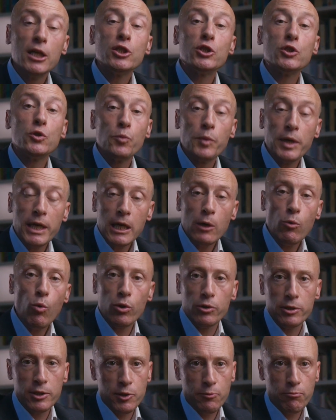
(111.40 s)
to
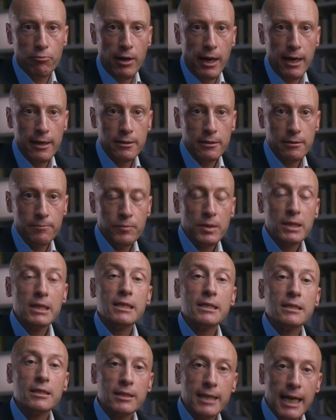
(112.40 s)
equal its price,
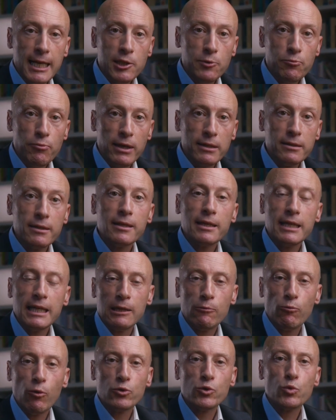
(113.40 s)
Z-spread
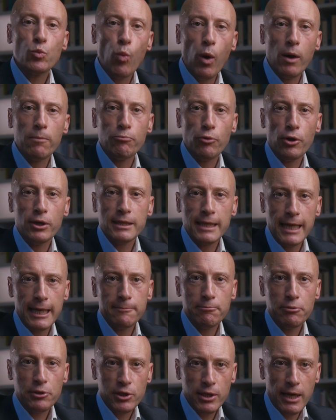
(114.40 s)
equals
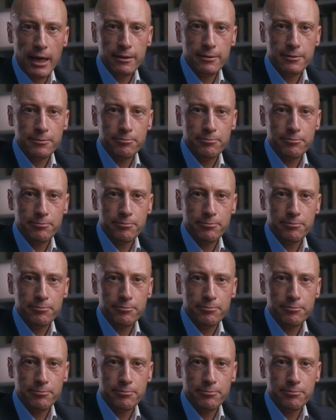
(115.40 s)
1.8%.